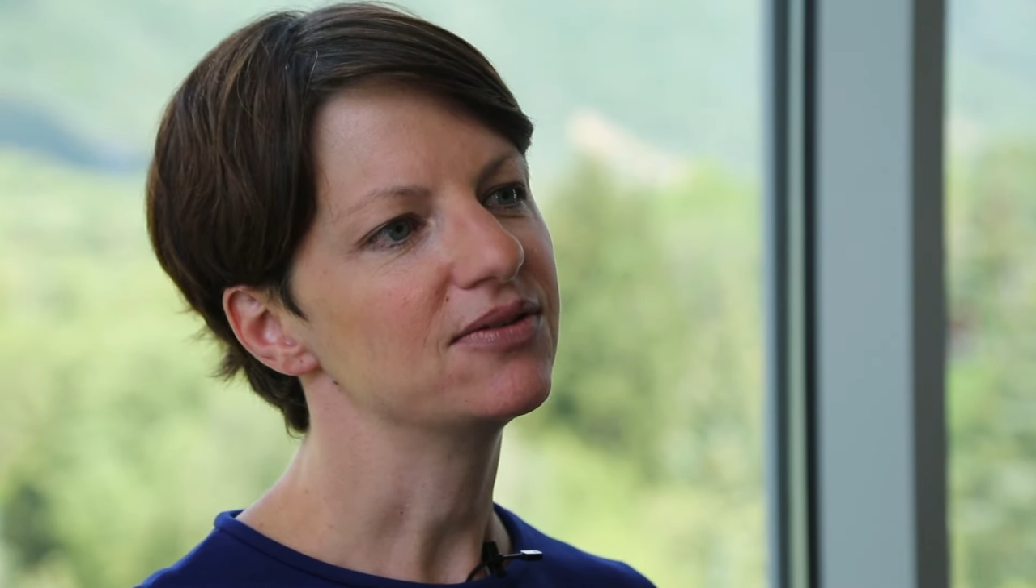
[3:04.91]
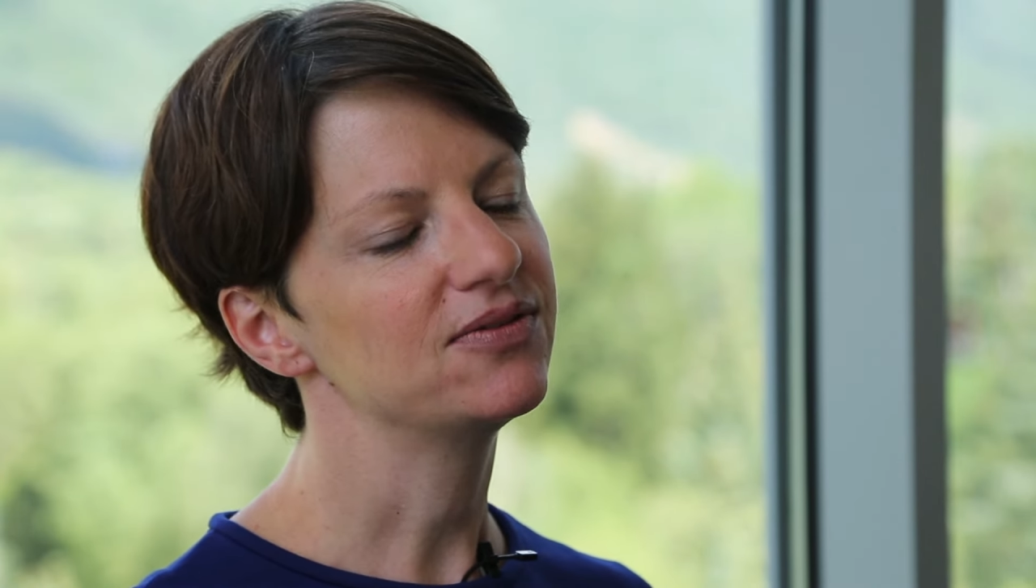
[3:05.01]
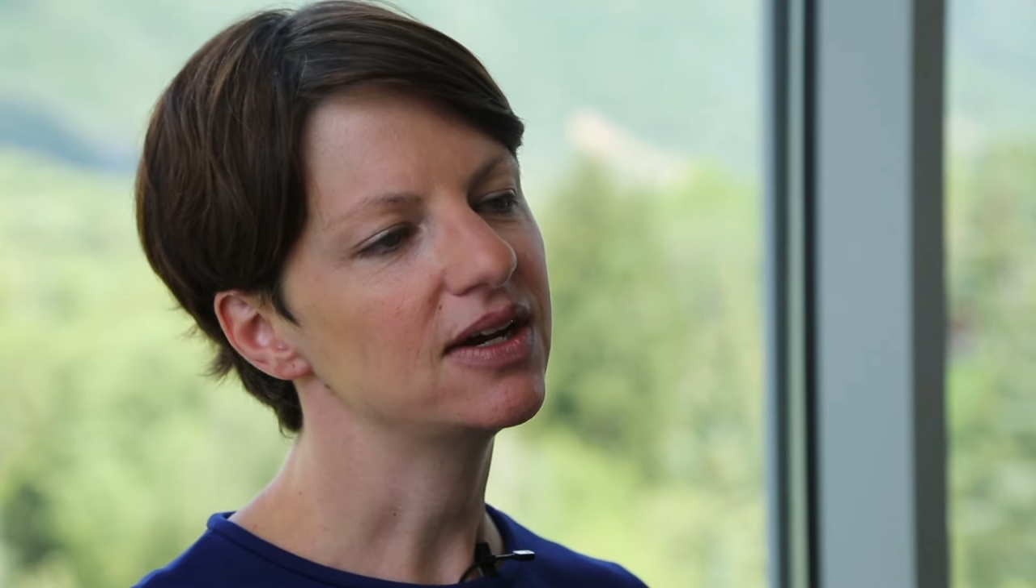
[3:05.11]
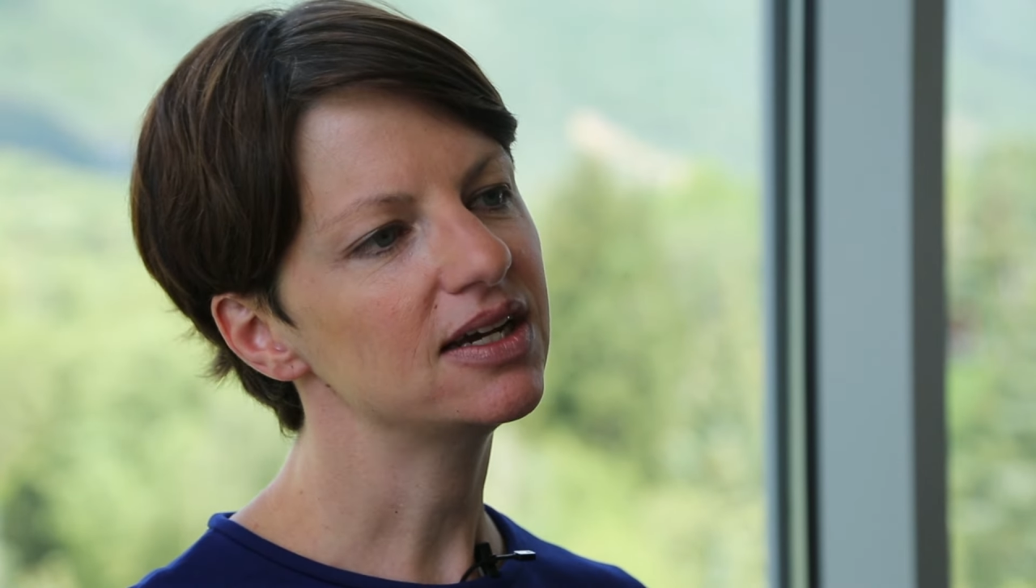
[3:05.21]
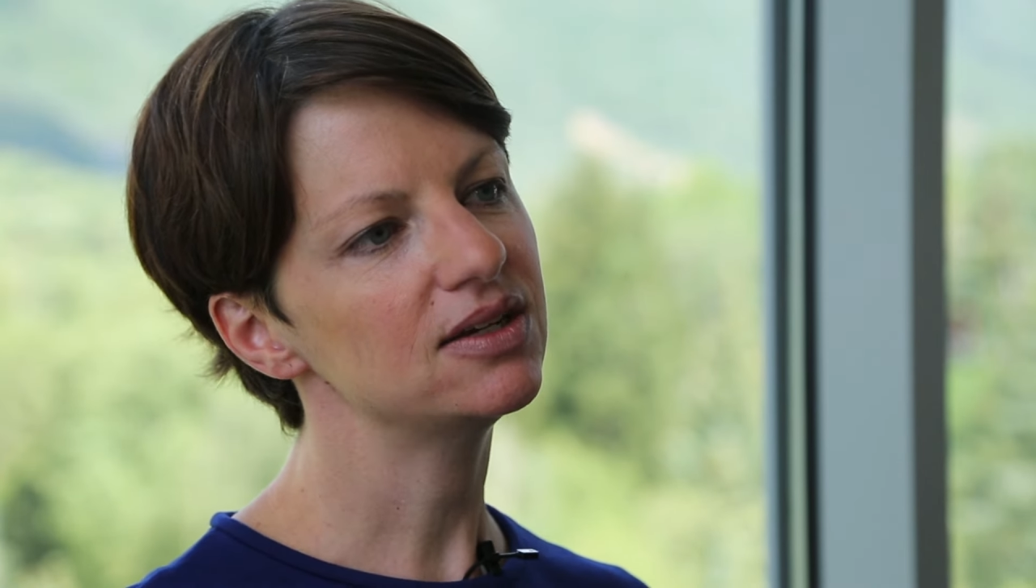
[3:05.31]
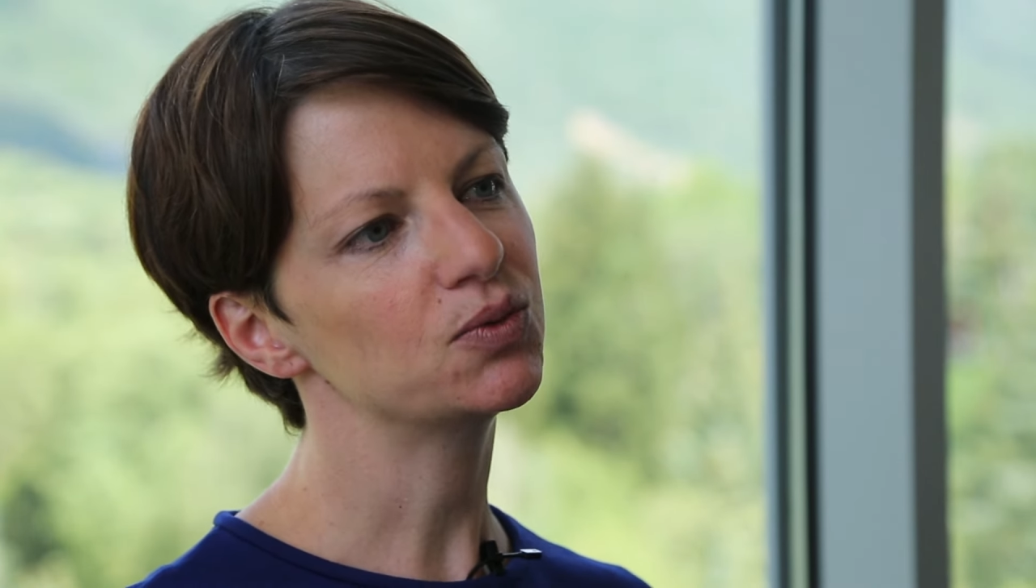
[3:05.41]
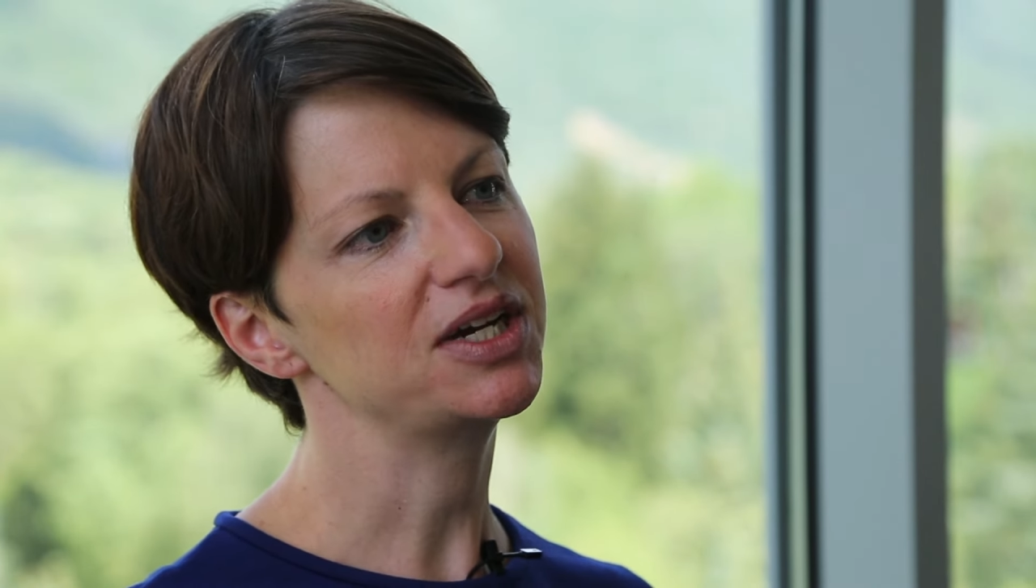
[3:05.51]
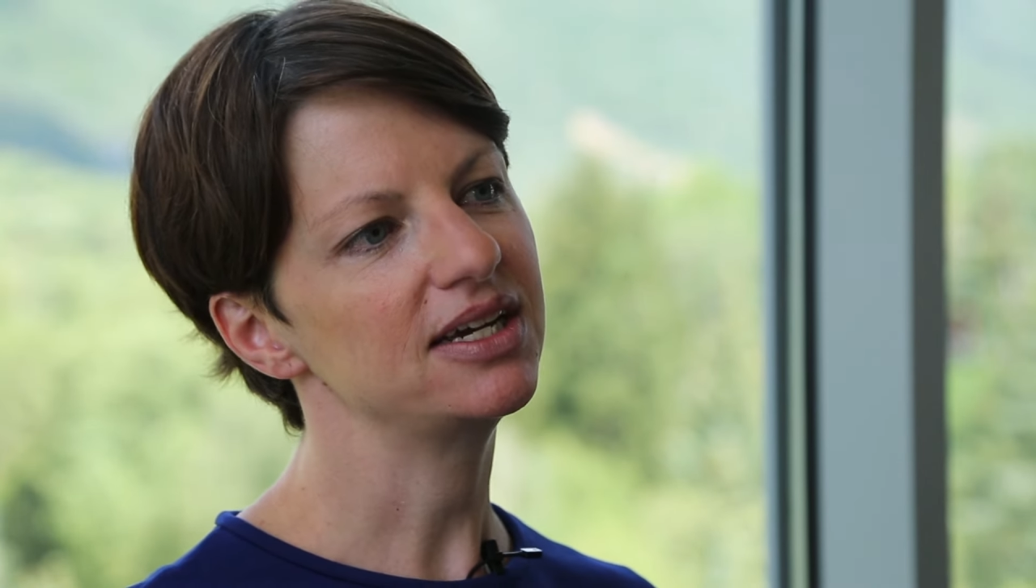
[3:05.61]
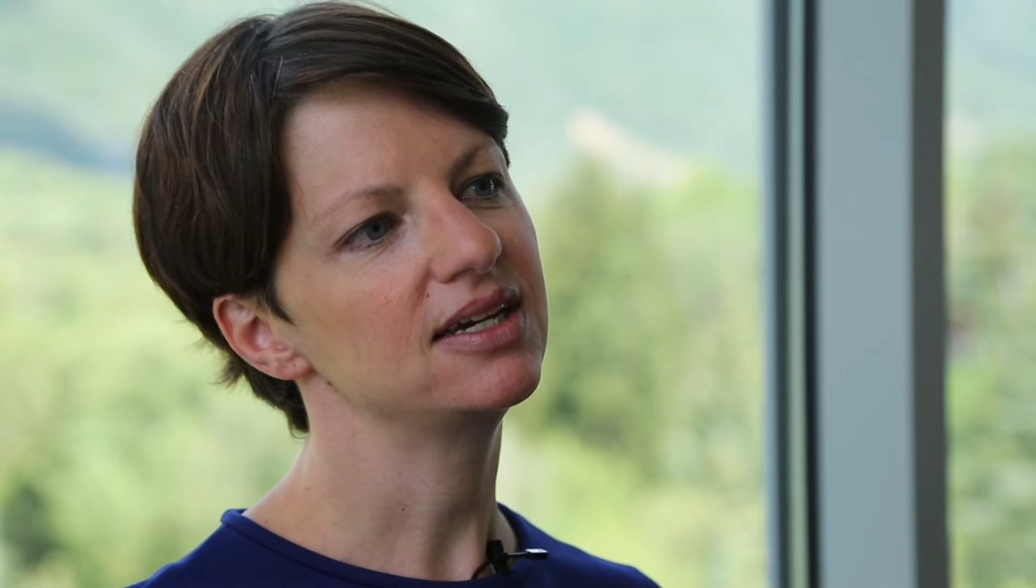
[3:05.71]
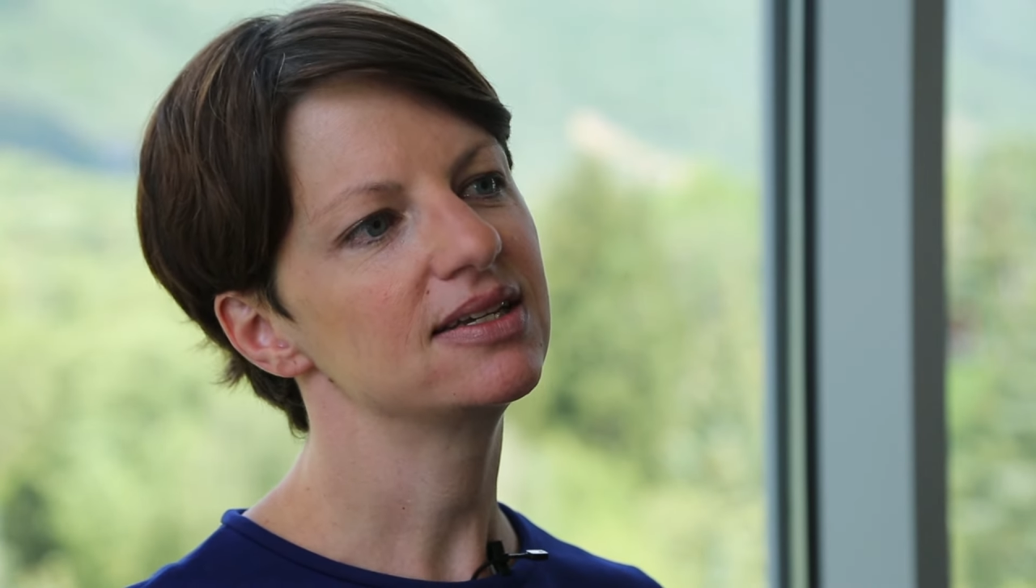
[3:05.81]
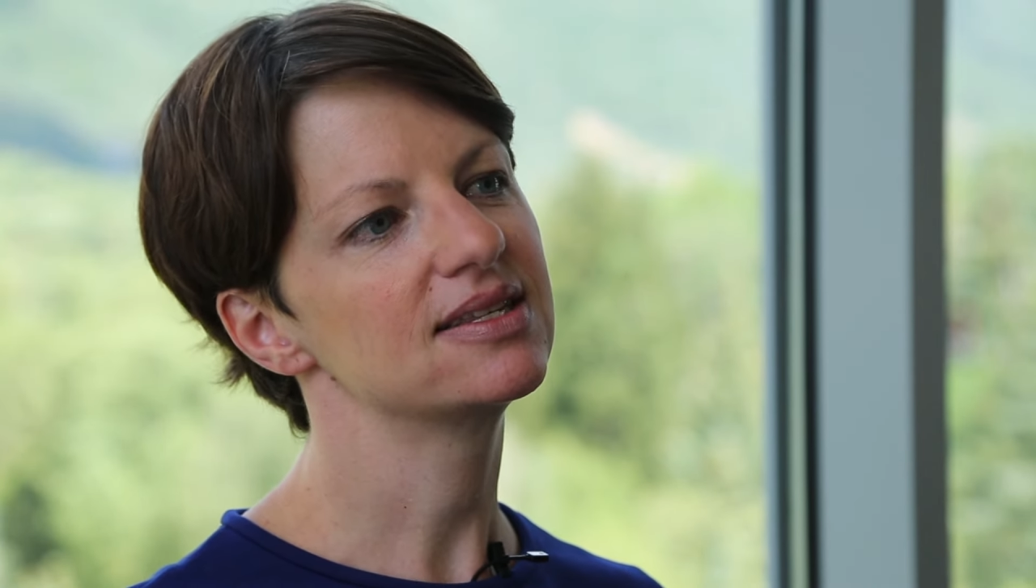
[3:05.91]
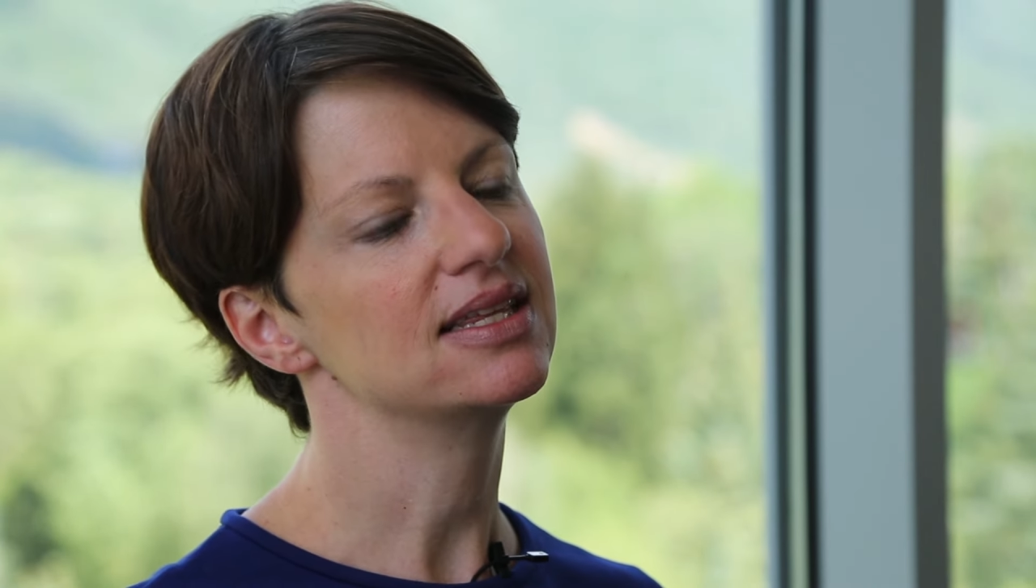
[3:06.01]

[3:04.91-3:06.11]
and find ways